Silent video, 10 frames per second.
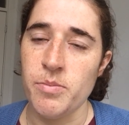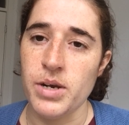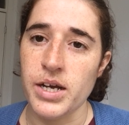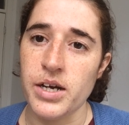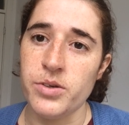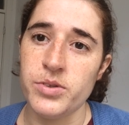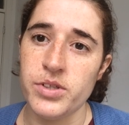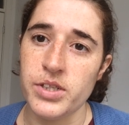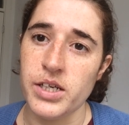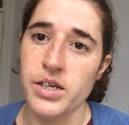Blackout
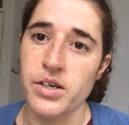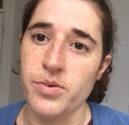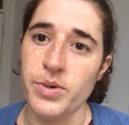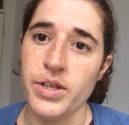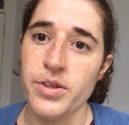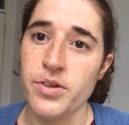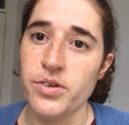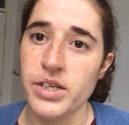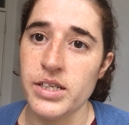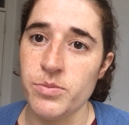
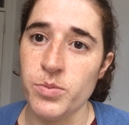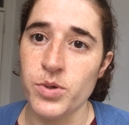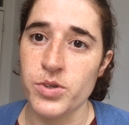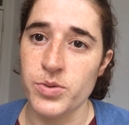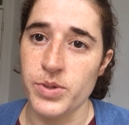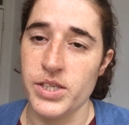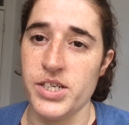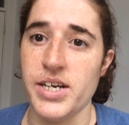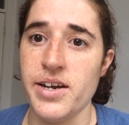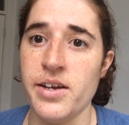readathon that Books with
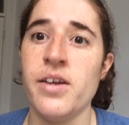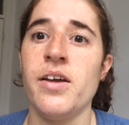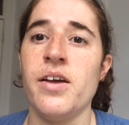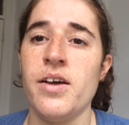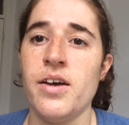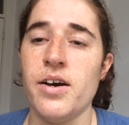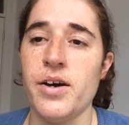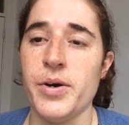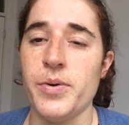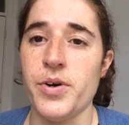Shy
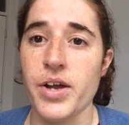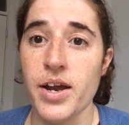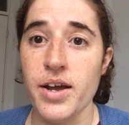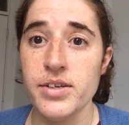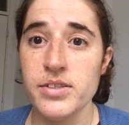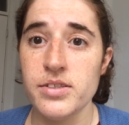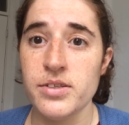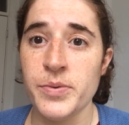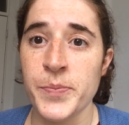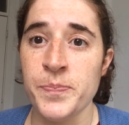organized.
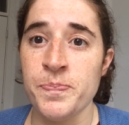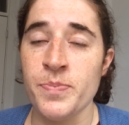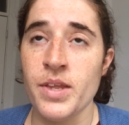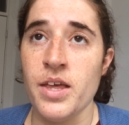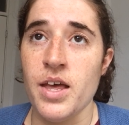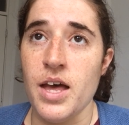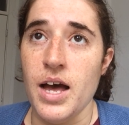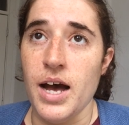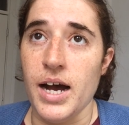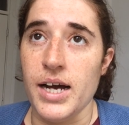
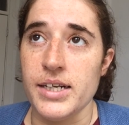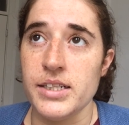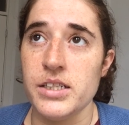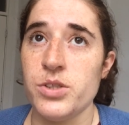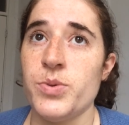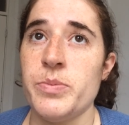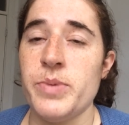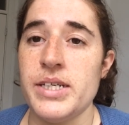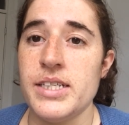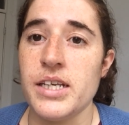And this one
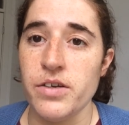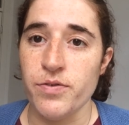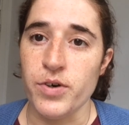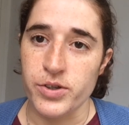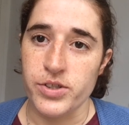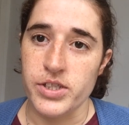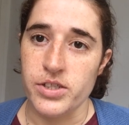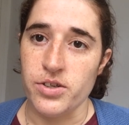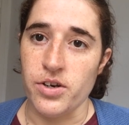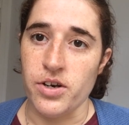basically
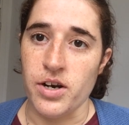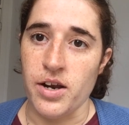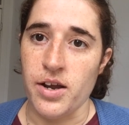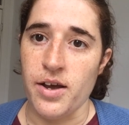focuses on